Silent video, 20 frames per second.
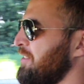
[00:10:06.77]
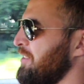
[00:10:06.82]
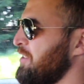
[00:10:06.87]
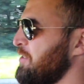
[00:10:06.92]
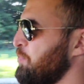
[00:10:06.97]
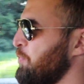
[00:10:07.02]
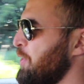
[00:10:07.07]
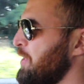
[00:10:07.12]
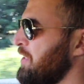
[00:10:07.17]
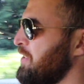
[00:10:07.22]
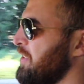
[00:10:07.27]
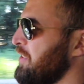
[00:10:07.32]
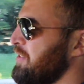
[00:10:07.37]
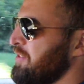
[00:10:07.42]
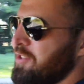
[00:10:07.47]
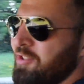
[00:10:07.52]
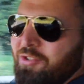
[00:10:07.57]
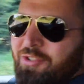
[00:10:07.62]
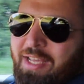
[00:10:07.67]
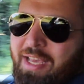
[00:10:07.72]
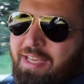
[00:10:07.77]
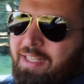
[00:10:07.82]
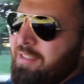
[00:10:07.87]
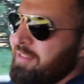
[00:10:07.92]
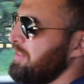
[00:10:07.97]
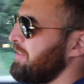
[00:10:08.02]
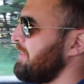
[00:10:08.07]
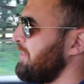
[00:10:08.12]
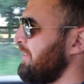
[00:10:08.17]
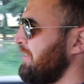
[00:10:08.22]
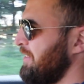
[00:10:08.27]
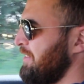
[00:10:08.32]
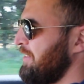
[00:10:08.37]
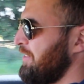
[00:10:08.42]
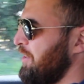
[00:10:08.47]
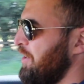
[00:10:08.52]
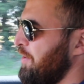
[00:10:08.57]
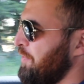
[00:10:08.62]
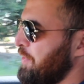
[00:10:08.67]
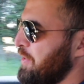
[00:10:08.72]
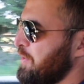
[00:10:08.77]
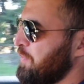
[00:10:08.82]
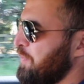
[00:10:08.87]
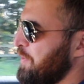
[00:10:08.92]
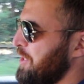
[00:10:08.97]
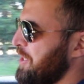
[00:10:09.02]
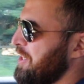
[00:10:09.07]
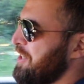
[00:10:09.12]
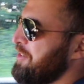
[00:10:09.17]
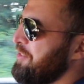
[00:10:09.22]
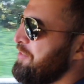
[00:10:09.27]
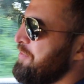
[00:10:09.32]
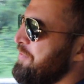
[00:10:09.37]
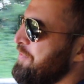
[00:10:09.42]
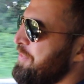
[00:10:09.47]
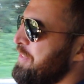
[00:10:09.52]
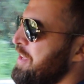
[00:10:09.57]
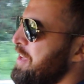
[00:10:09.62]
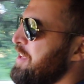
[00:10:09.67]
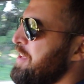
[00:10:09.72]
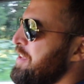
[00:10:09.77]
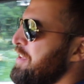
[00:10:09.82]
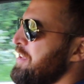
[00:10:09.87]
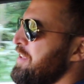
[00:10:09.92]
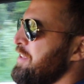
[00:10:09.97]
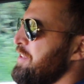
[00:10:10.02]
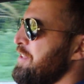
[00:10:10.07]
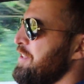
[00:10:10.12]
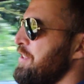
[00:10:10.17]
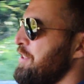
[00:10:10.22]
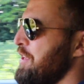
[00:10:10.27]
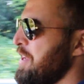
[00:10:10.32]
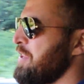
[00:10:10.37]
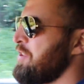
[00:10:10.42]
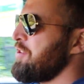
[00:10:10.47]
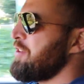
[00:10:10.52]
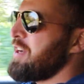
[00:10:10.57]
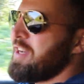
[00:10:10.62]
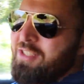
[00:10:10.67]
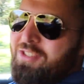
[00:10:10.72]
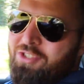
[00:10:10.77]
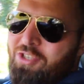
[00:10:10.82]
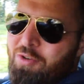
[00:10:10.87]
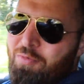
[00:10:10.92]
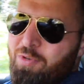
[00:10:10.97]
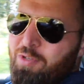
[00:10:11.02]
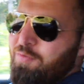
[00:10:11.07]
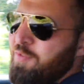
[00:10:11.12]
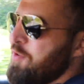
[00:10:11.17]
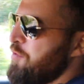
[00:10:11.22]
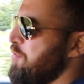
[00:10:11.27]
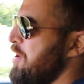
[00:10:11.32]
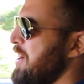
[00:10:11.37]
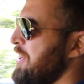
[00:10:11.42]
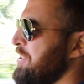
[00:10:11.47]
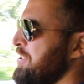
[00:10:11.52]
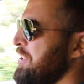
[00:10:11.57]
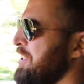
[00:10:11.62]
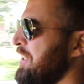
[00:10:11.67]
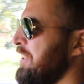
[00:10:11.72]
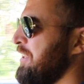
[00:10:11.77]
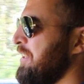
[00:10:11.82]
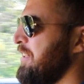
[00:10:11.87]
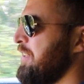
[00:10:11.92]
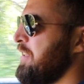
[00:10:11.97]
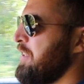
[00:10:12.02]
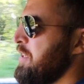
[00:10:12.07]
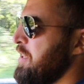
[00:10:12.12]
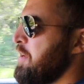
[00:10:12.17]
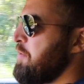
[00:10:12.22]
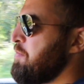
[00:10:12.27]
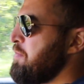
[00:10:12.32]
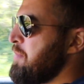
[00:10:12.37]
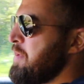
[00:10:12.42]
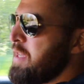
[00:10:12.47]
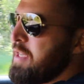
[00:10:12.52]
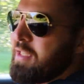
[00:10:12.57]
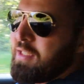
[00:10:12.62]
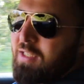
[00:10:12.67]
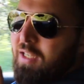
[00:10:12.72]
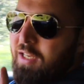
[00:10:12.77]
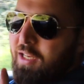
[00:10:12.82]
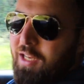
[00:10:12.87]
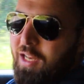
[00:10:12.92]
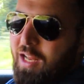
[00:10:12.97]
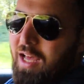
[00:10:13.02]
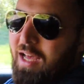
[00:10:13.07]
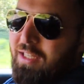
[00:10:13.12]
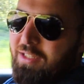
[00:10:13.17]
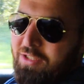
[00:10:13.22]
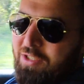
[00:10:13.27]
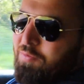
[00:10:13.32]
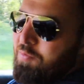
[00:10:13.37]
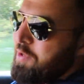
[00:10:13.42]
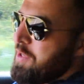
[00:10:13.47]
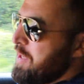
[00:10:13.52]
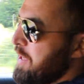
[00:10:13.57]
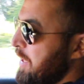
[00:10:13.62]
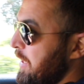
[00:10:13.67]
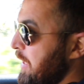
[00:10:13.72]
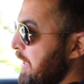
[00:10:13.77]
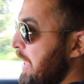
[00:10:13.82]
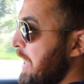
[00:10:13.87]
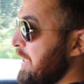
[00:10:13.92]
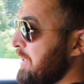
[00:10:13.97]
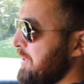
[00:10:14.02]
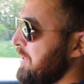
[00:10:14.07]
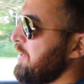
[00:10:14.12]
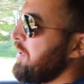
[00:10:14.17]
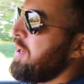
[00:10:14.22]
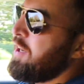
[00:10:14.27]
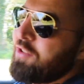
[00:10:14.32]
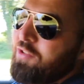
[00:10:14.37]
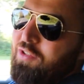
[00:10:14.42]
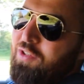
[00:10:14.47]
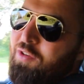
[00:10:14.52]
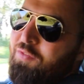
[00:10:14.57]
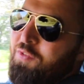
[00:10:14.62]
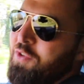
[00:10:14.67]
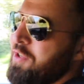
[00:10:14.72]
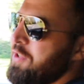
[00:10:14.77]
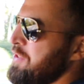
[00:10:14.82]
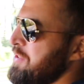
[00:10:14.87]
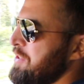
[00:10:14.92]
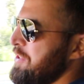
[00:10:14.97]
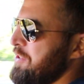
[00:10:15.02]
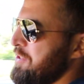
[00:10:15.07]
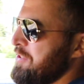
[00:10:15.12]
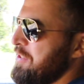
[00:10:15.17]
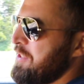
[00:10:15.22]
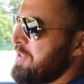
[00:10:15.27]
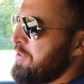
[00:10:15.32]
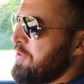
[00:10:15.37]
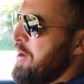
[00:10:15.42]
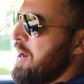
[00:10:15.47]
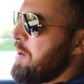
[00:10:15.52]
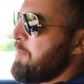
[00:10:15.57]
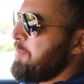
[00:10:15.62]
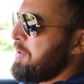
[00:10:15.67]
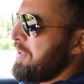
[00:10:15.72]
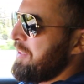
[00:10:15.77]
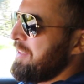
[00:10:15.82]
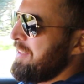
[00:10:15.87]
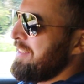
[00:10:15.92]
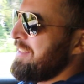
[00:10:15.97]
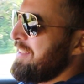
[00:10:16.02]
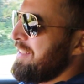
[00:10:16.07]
this brings us to an end of this video. Thank you guys so much for watching. It means a lot to me, a lot if you consider subscribing,